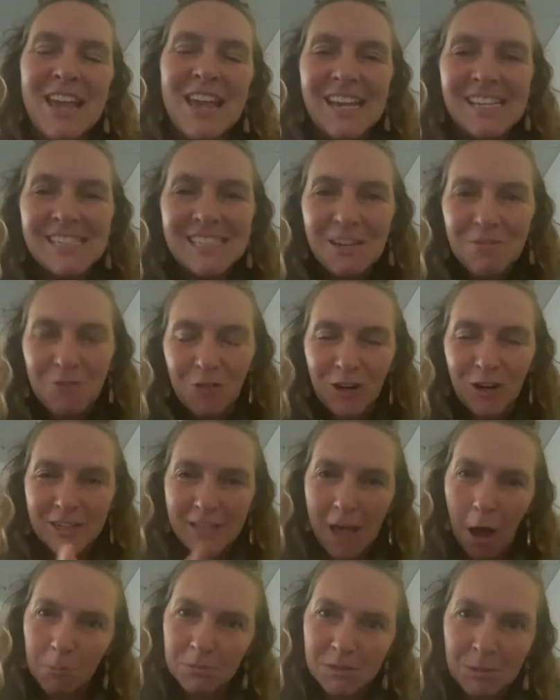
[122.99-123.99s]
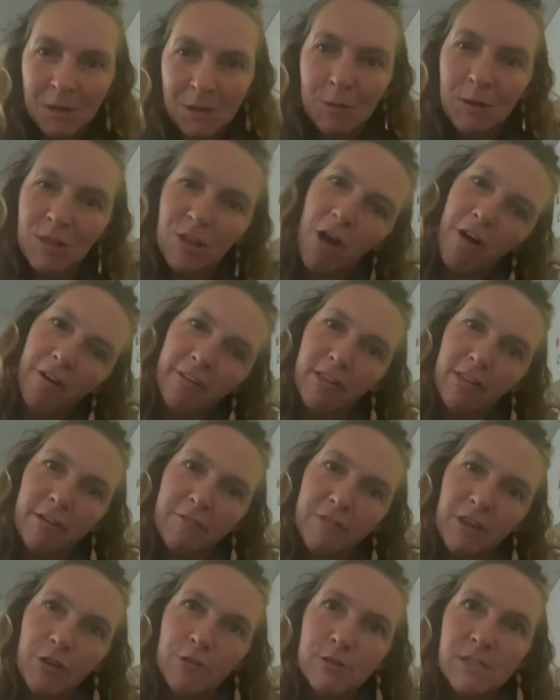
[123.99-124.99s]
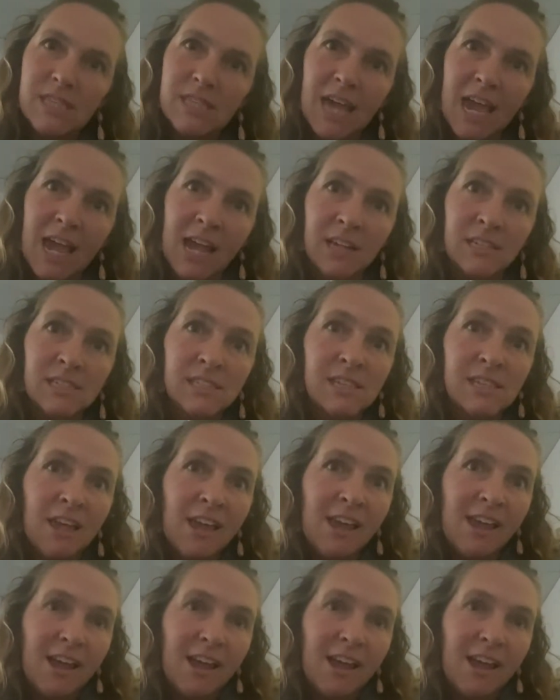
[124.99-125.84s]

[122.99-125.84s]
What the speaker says: C4 has helped me with all of those things.